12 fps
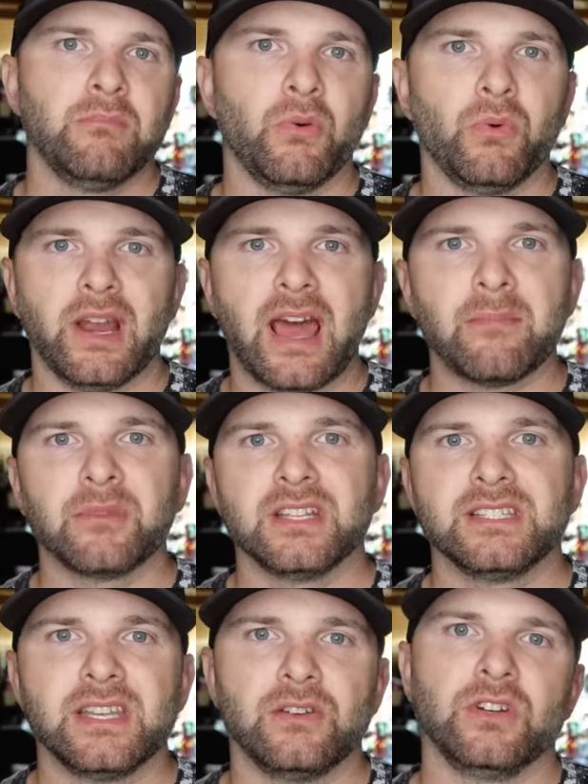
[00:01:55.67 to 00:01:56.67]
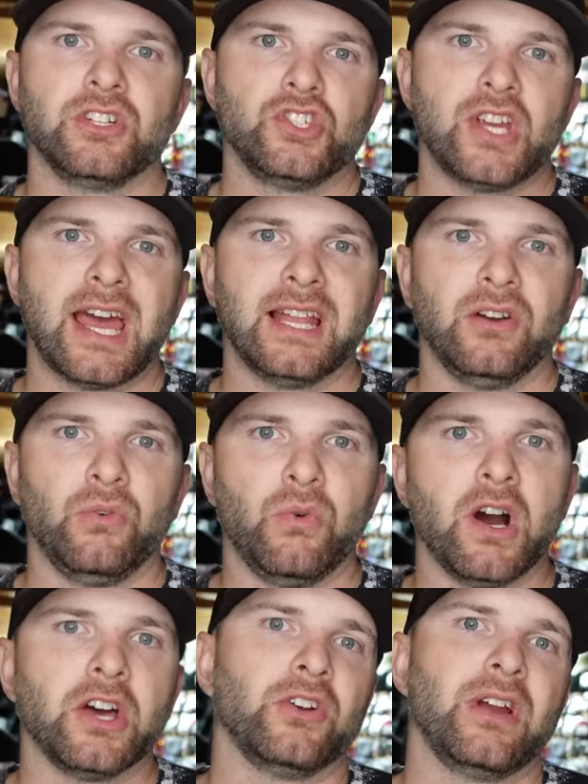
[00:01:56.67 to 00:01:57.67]
But when I'm considering shallow
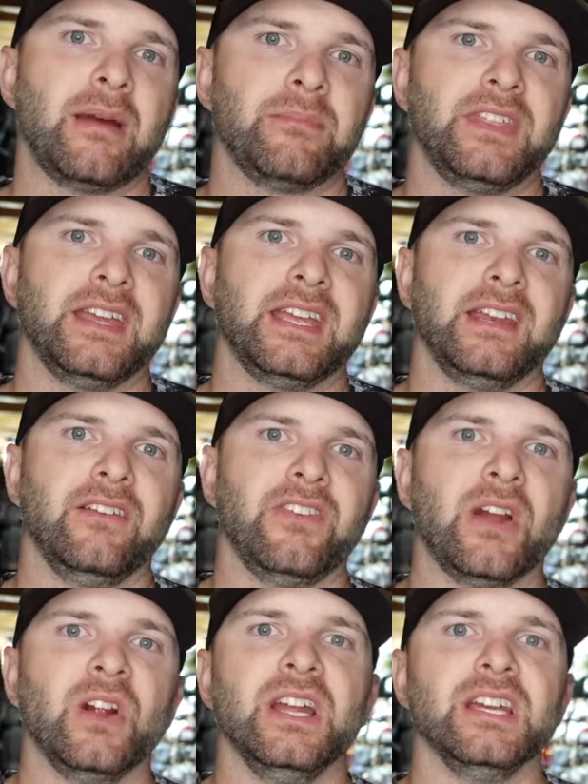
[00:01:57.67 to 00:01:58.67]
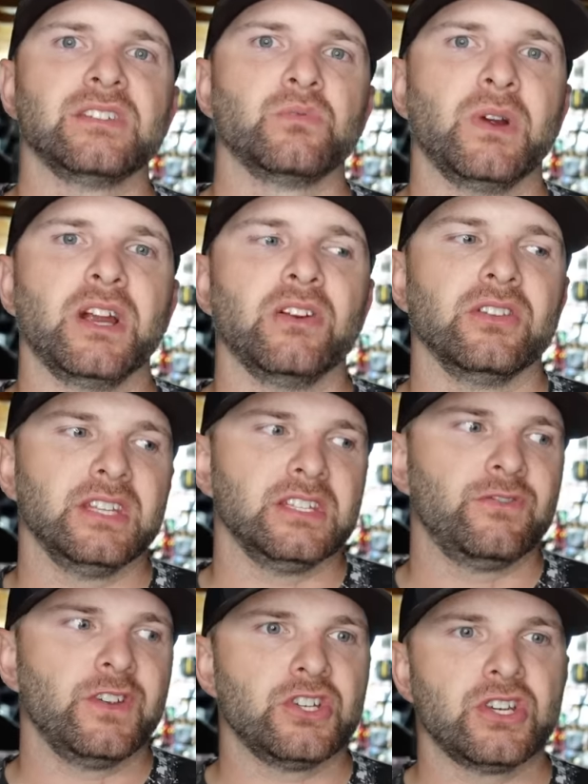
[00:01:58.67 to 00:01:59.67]
water, I'm thinking of areas where
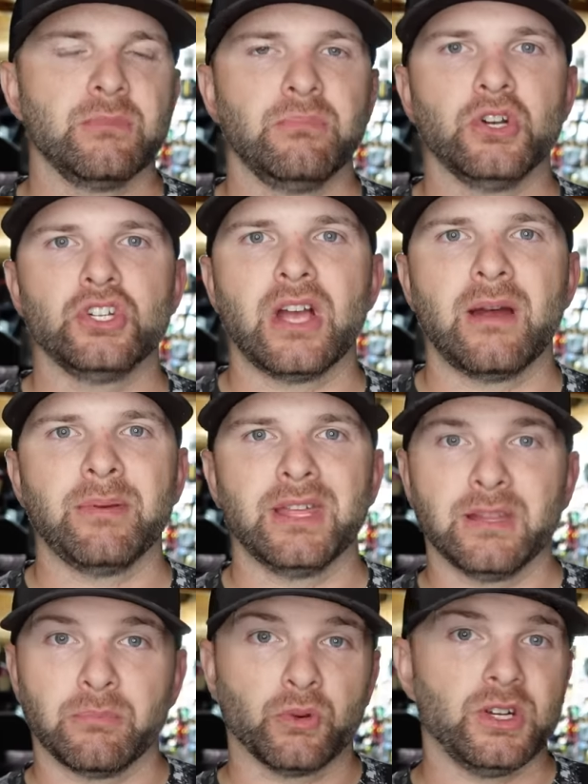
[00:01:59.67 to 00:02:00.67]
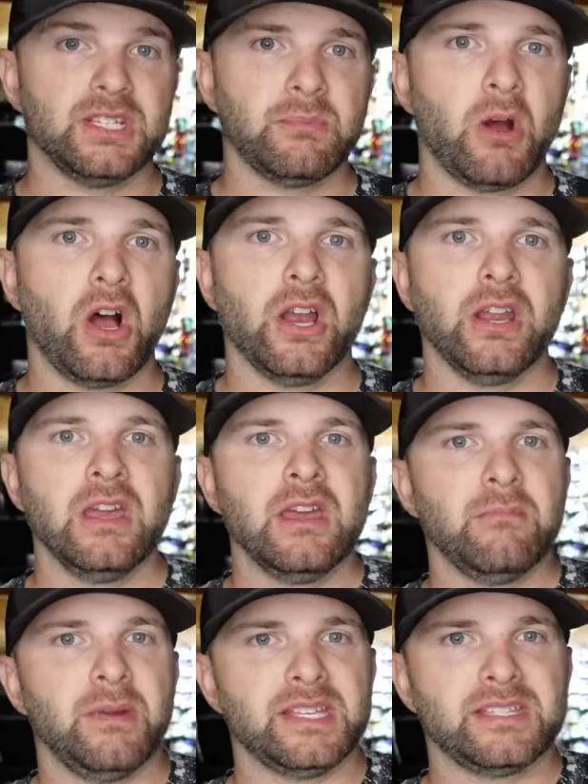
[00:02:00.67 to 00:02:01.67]
these fish can push up in the pre-spawn,
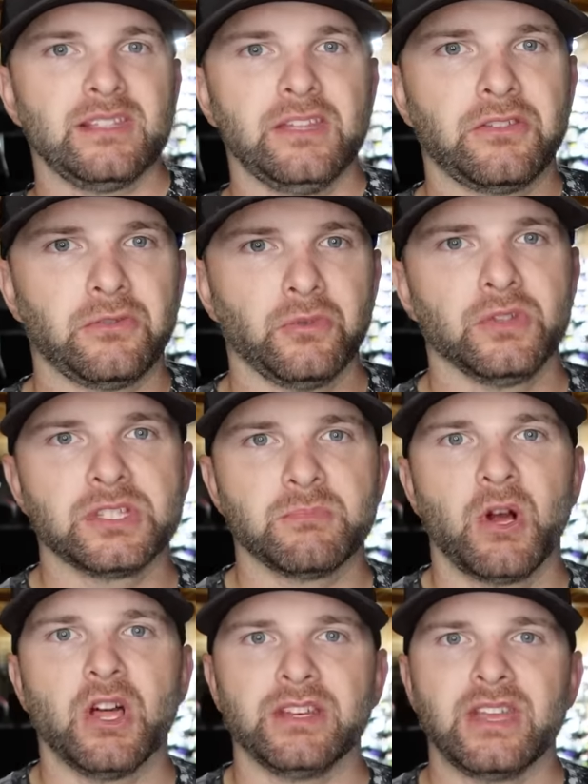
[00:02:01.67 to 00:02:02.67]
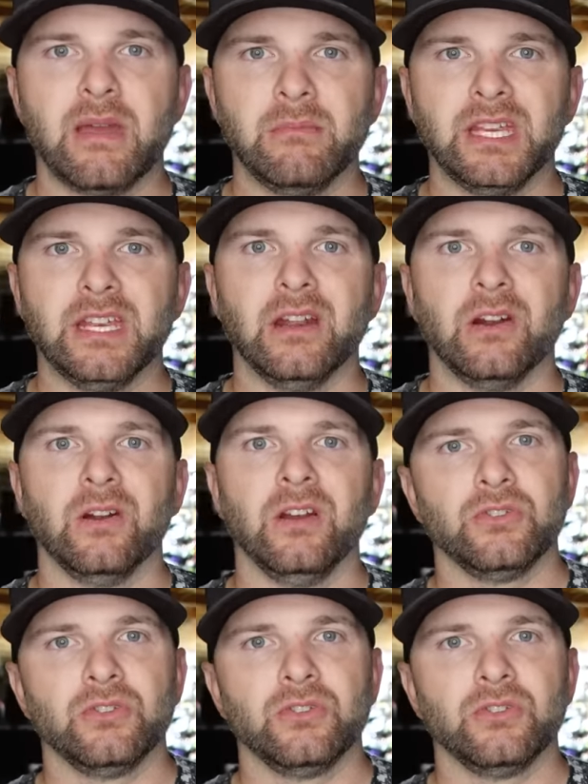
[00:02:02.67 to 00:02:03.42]
basically through the spawn time of year.